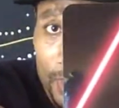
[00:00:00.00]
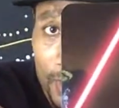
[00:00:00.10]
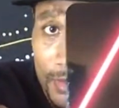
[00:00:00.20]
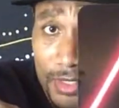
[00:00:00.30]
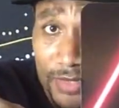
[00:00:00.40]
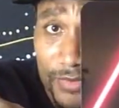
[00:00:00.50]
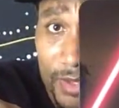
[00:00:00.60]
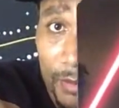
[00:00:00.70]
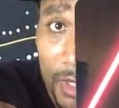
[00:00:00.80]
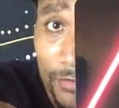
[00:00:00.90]
a
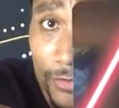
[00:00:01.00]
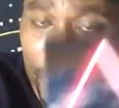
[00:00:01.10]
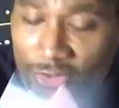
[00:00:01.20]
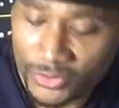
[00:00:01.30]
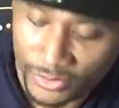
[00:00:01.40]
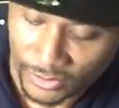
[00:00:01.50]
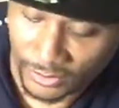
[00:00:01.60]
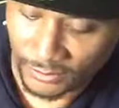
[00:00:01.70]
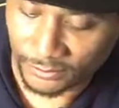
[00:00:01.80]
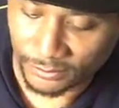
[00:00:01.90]
significant month for you.
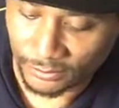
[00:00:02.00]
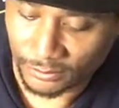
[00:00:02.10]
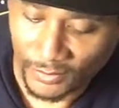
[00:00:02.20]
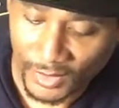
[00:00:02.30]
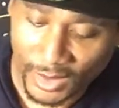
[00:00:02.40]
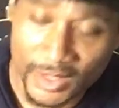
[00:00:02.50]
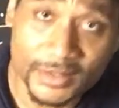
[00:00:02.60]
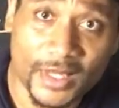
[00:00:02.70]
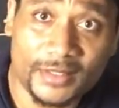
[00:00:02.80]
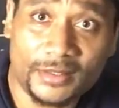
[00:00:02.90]
It
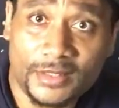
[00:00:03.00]
says,